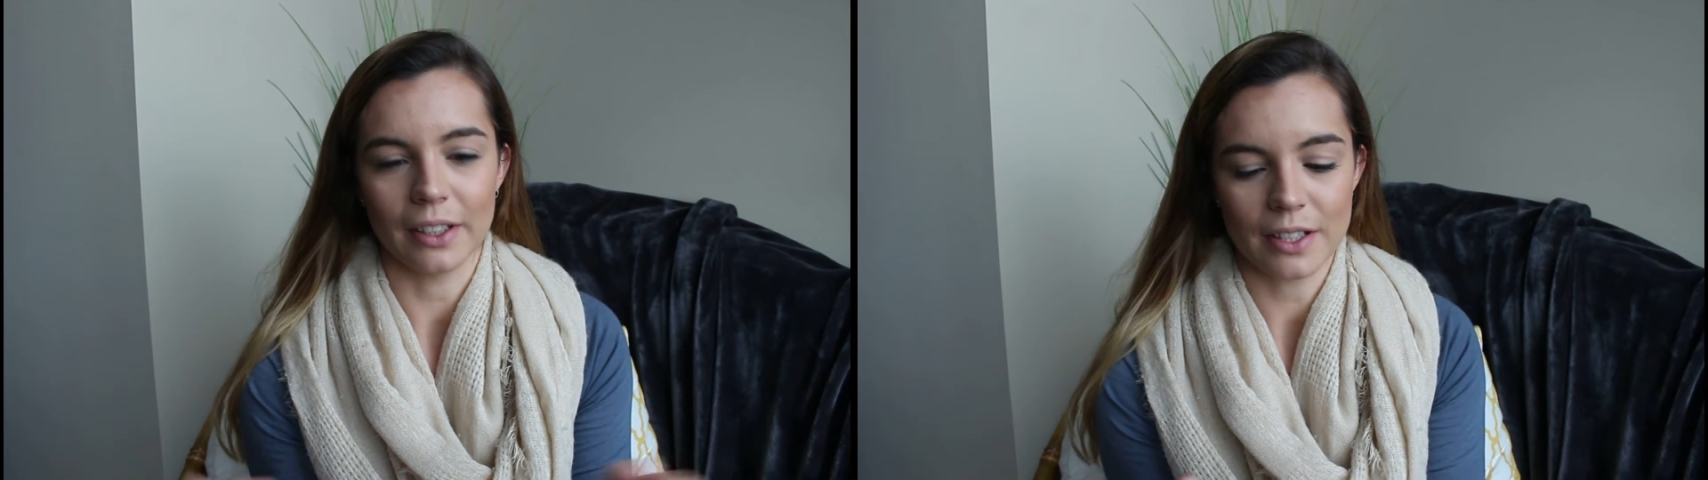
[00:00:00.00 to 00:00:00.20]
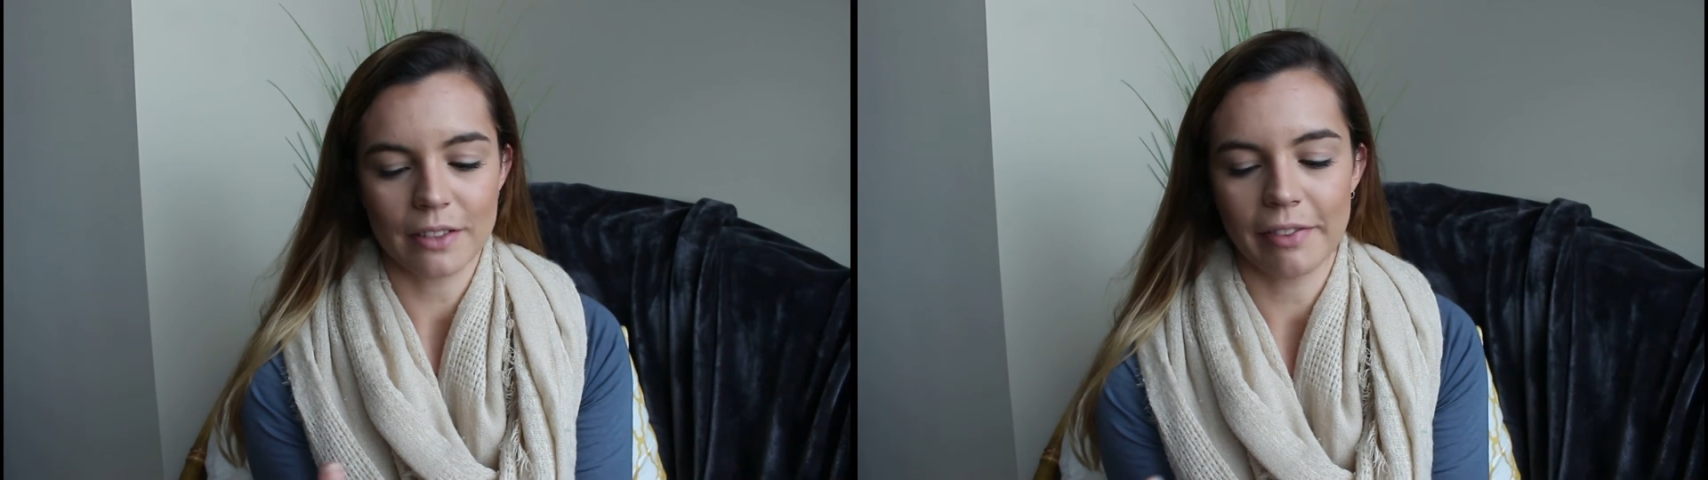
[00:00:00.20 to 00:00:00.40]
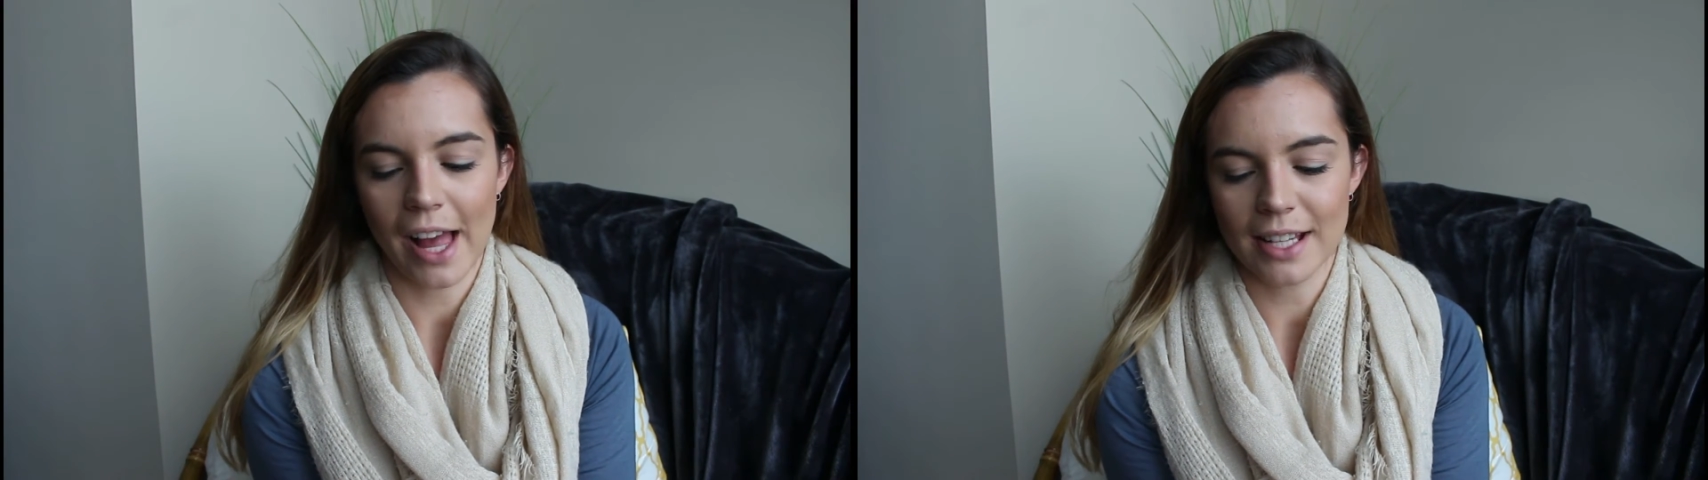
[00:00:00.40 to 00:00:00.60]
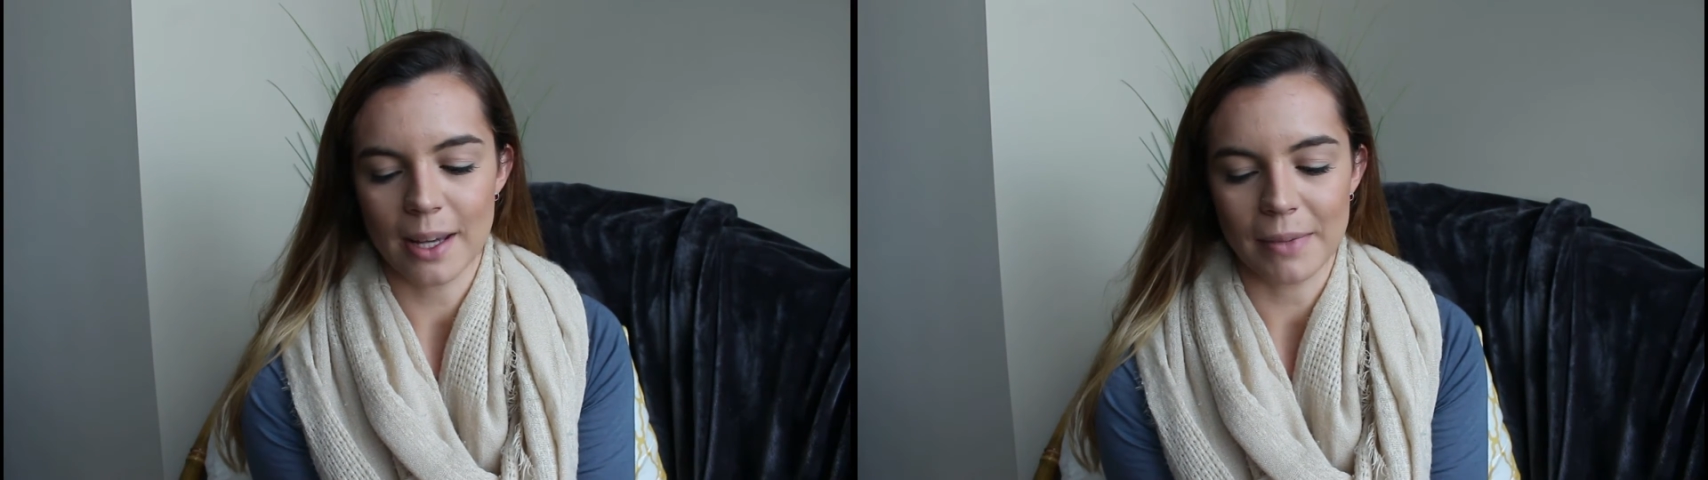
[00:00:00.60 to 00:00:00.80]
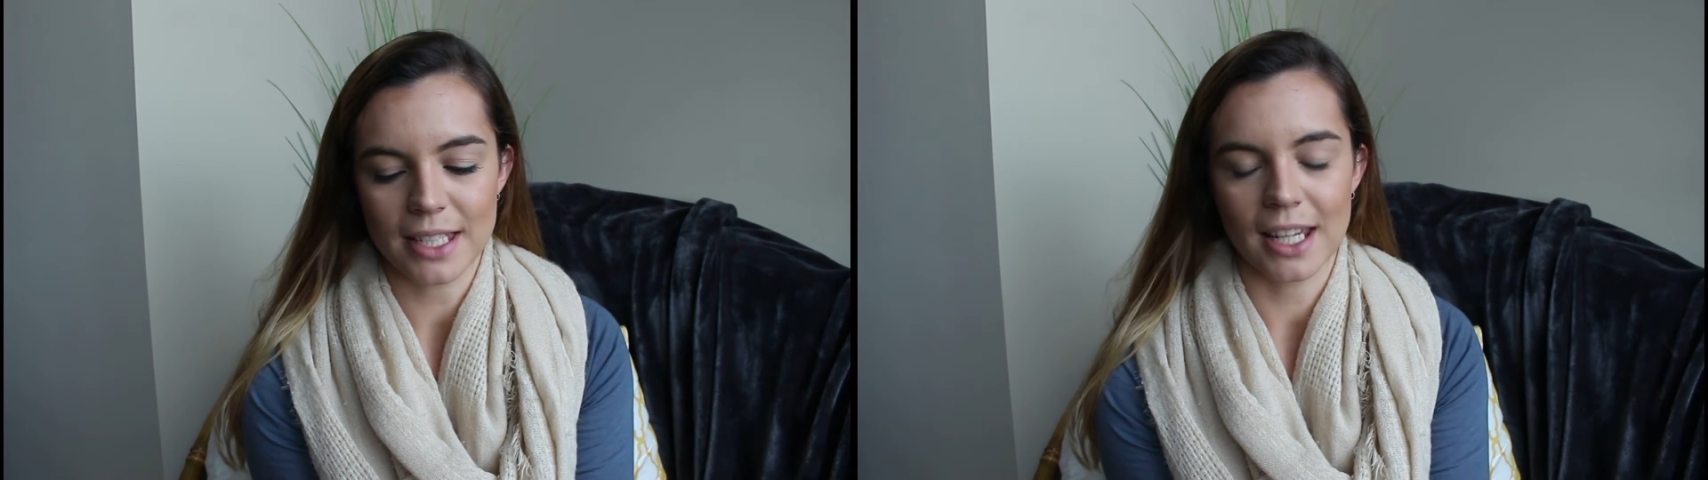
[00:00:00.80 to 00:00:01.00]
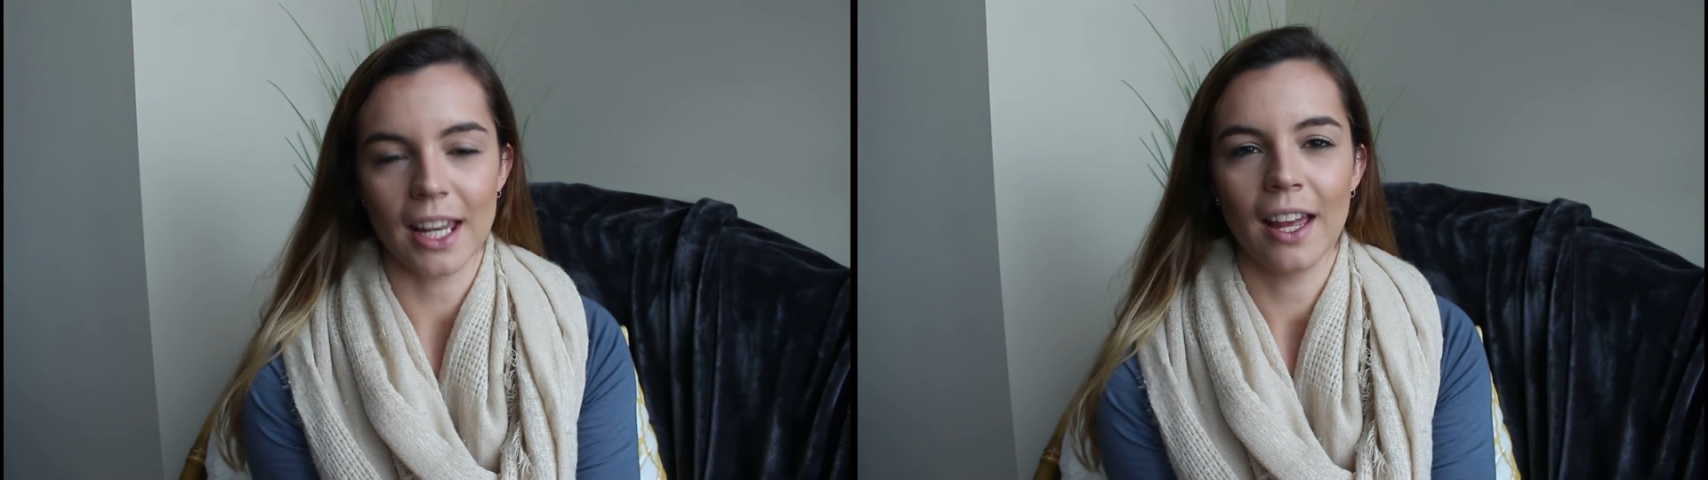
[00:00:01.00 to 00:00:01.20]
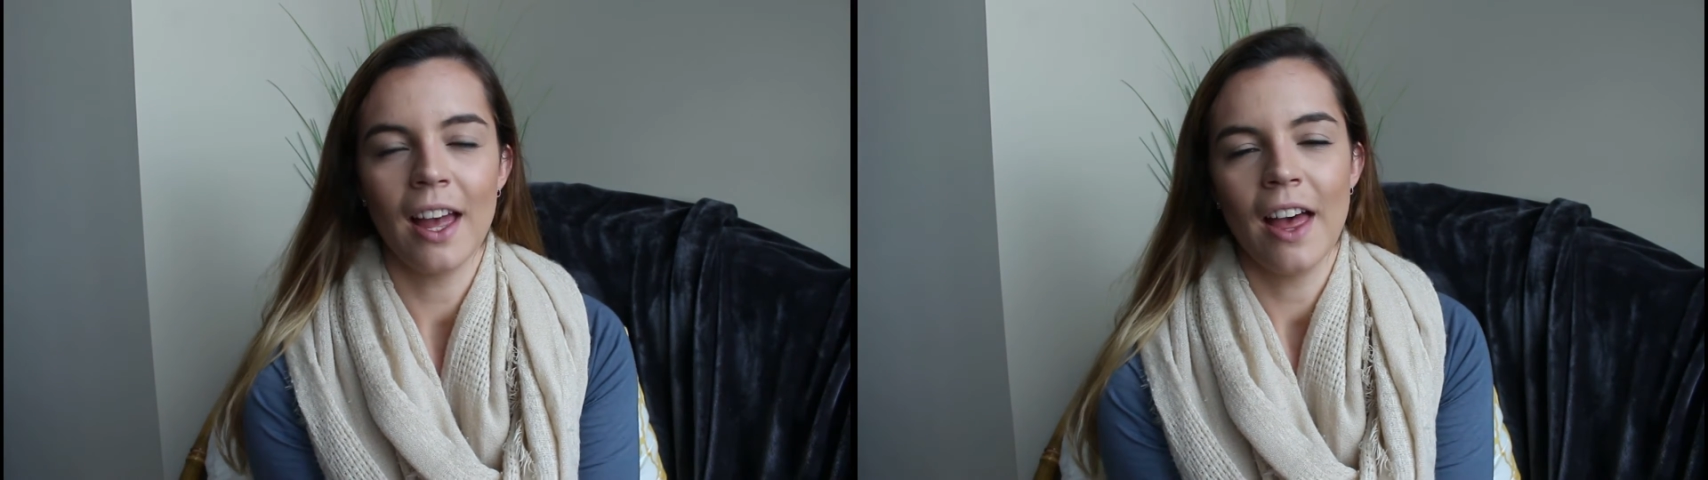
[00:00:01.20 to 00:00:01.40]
There's a flat tummy tea,